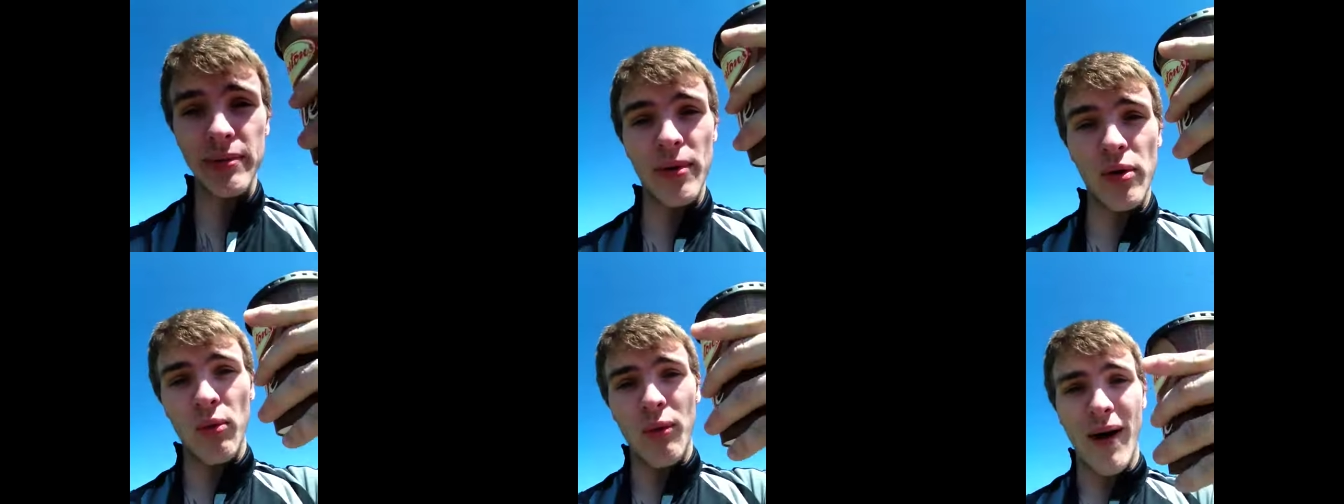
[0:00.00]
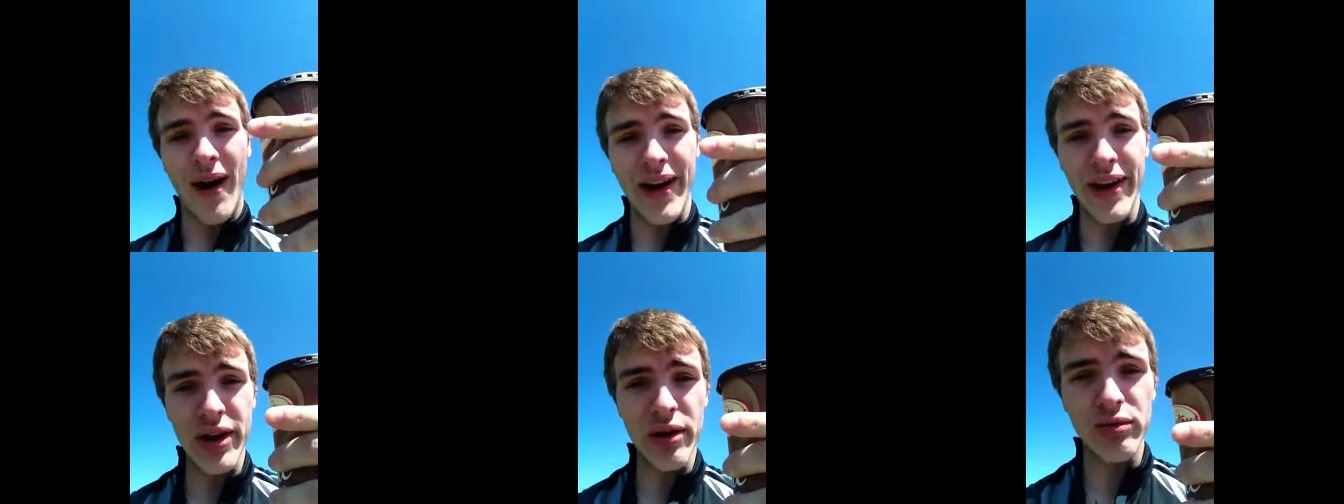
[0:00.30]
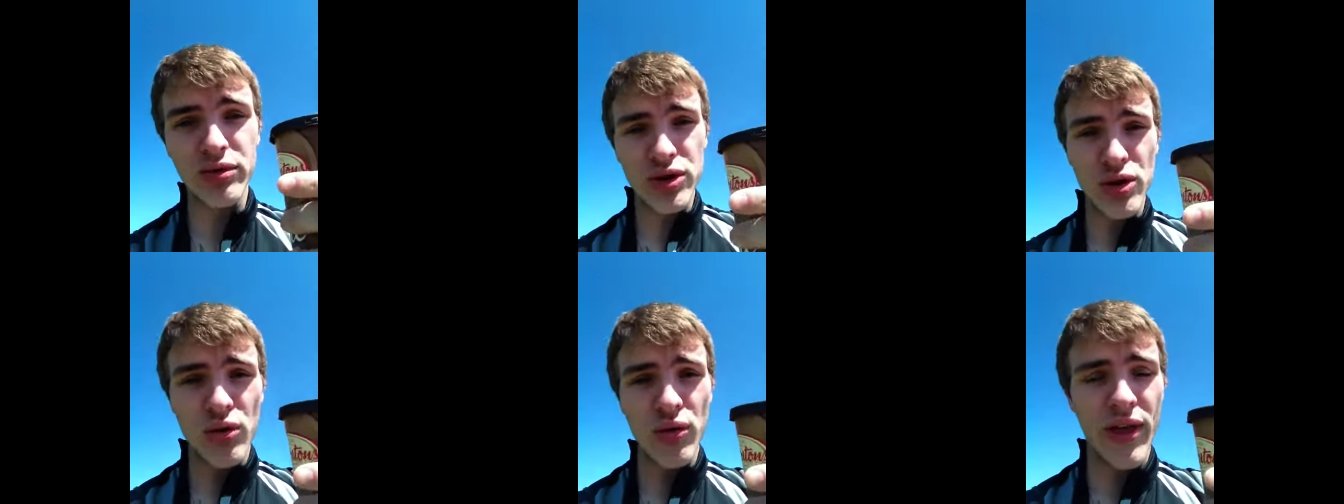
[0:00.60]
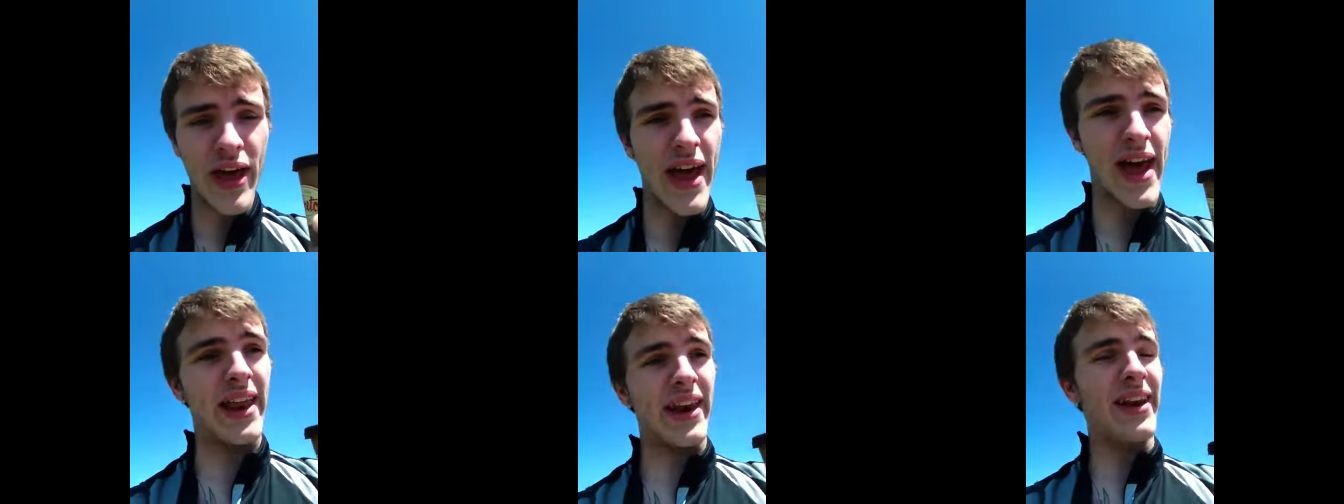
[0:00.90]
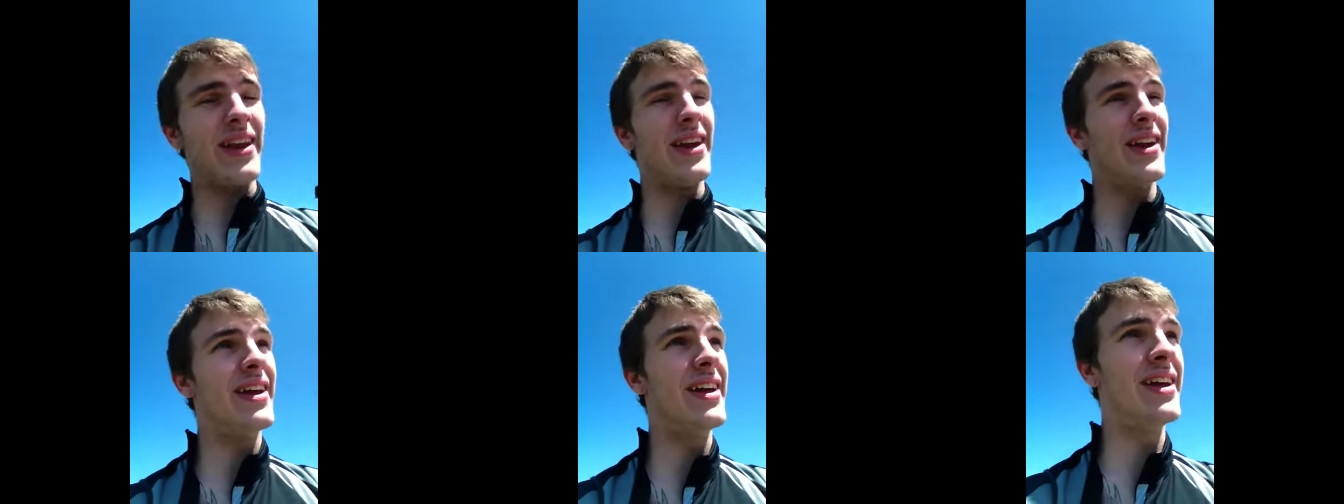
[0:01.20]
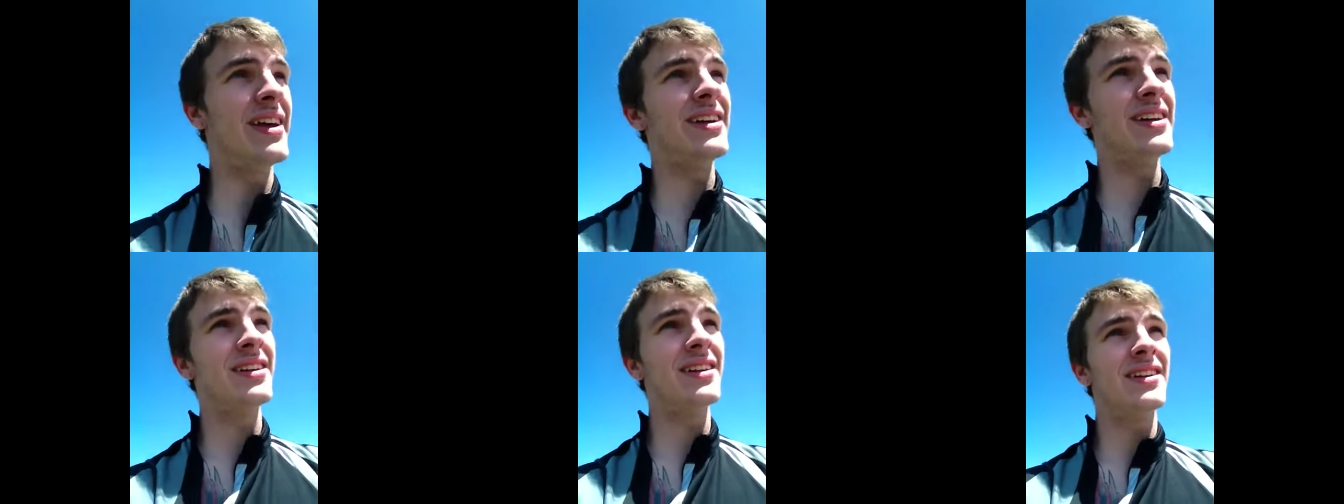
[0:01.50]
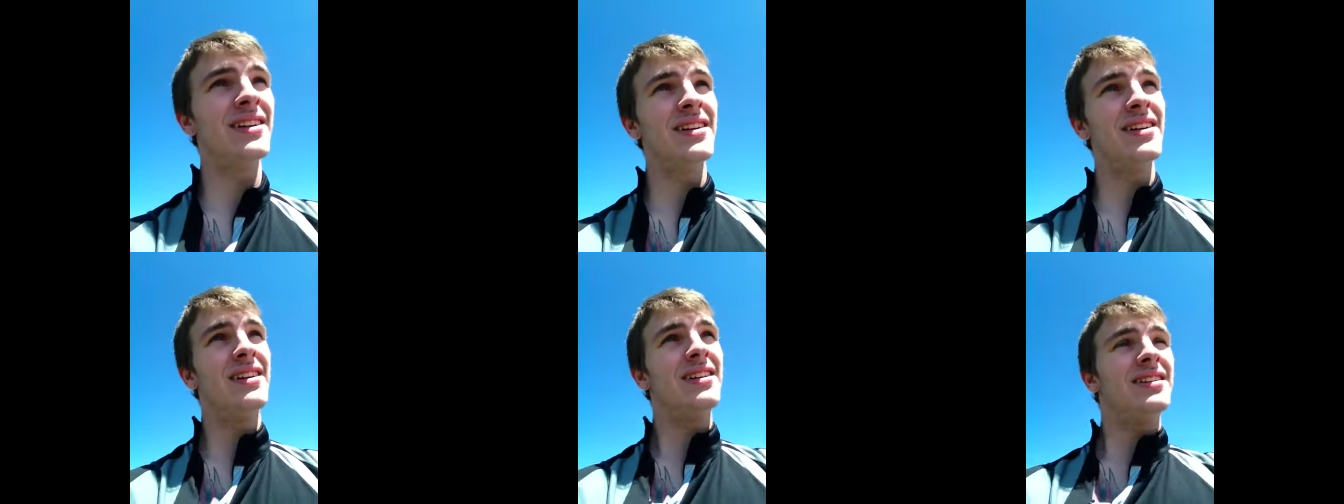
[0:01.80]
about why you do that
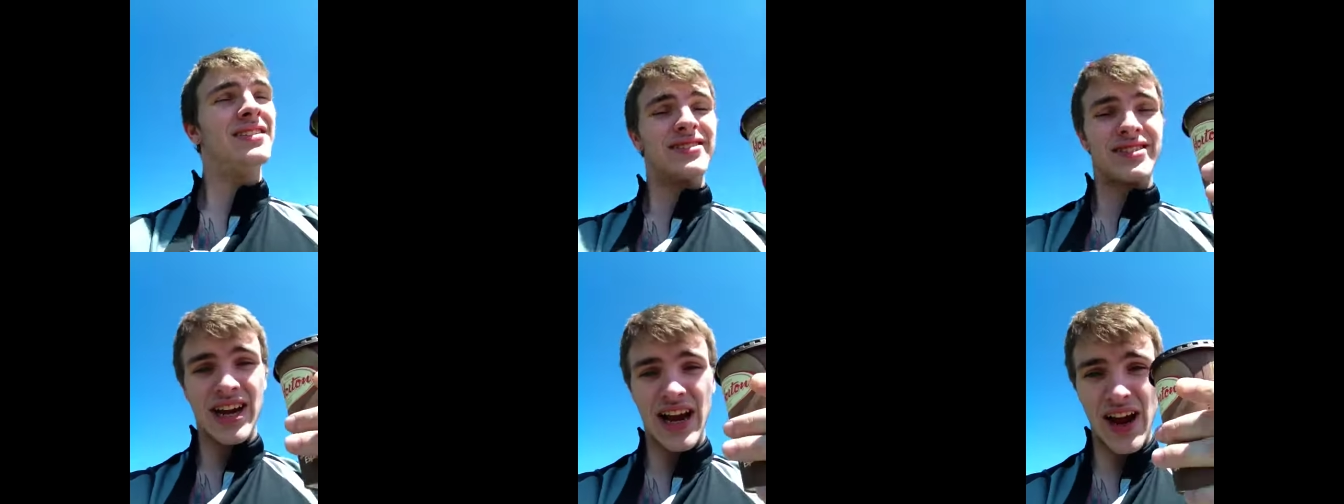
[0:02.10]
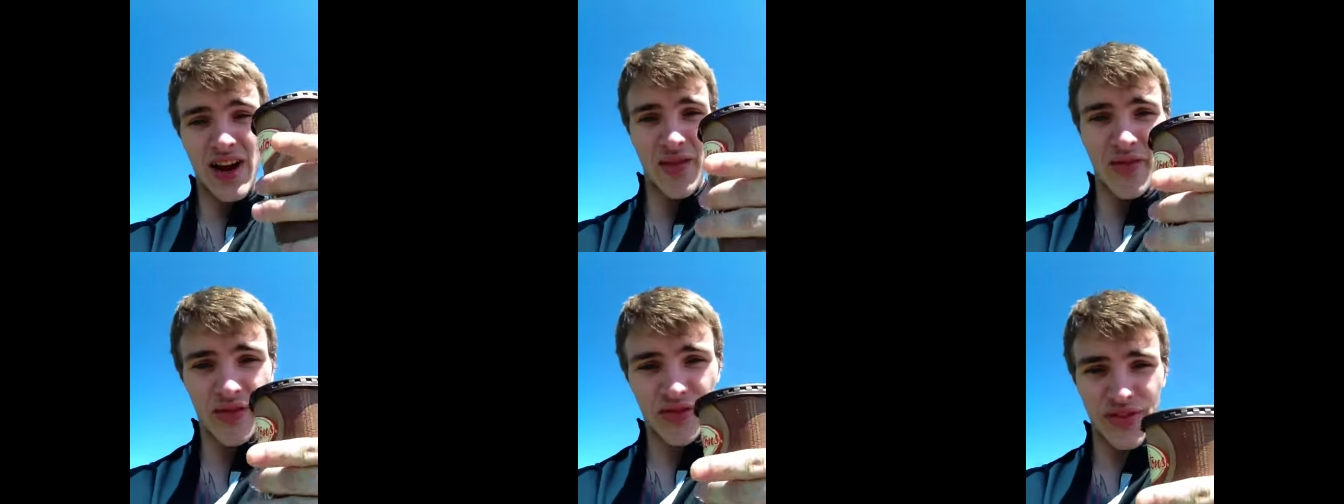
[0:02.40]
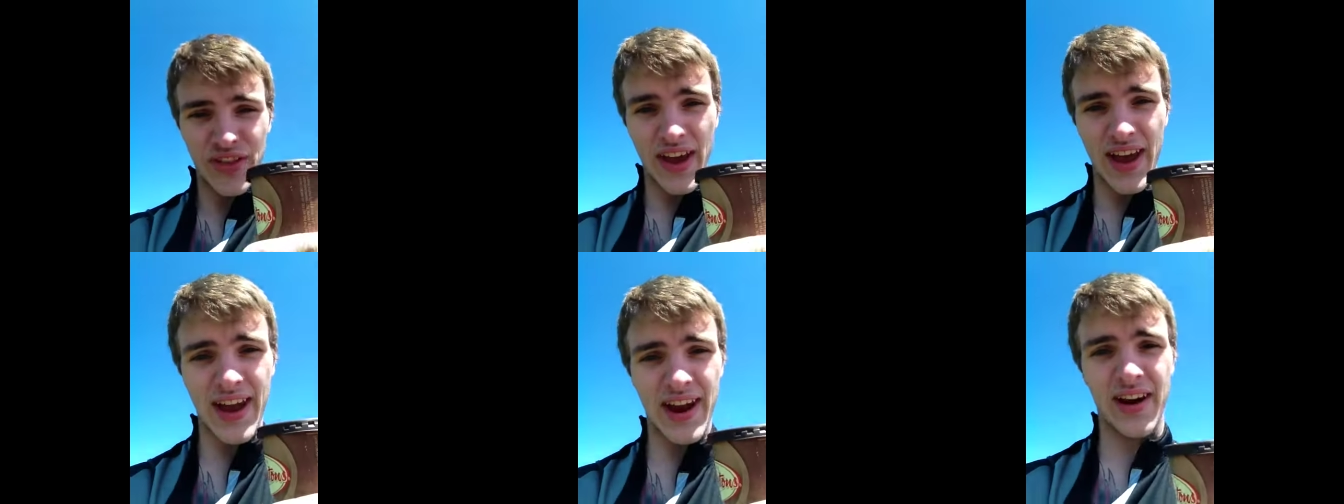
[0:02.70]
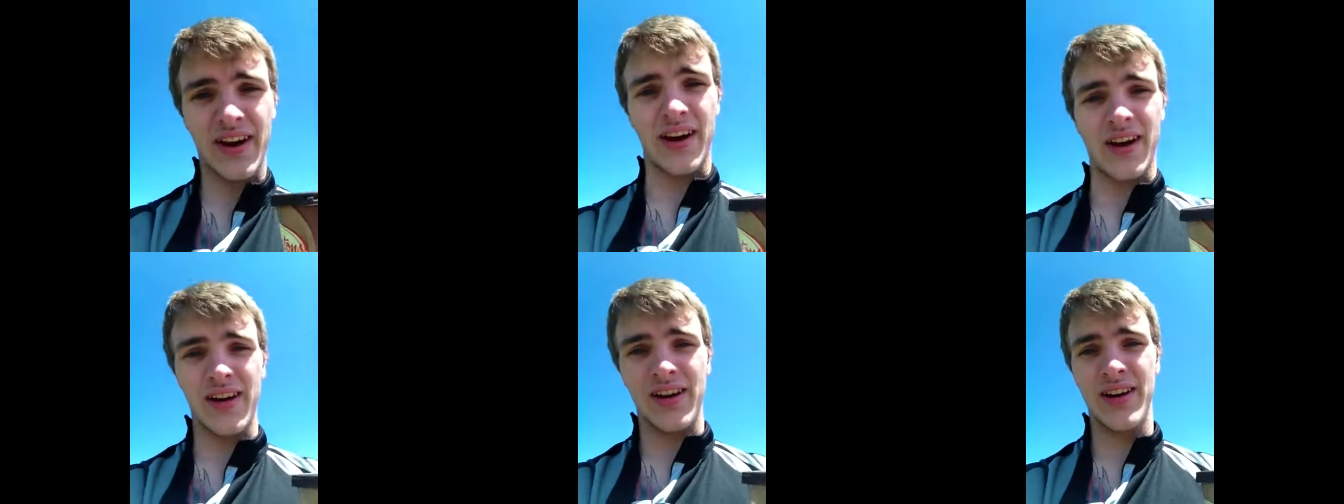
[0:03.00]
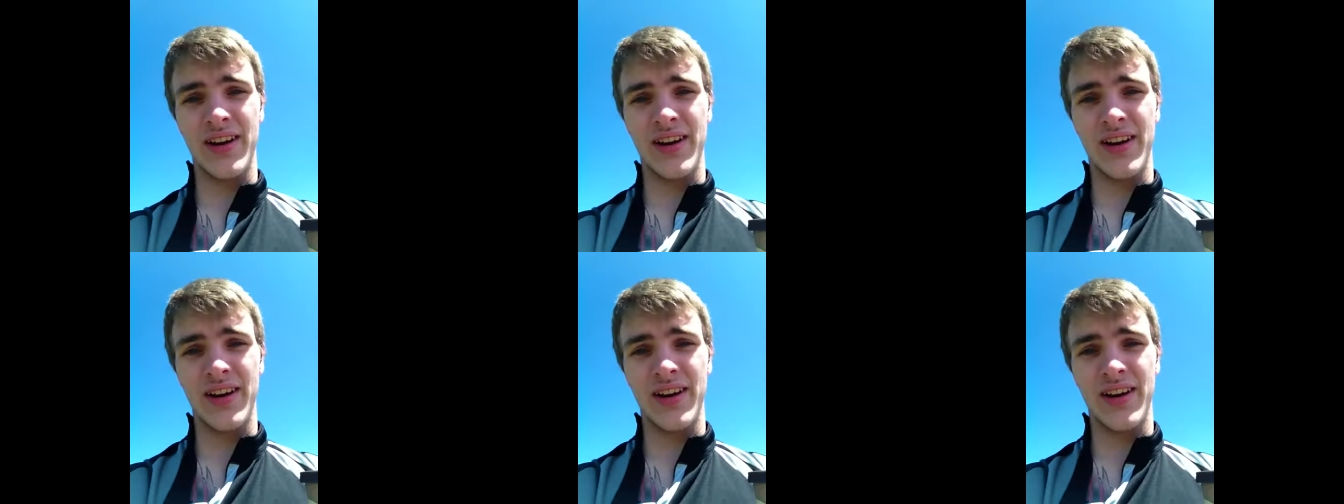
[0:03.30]
down there.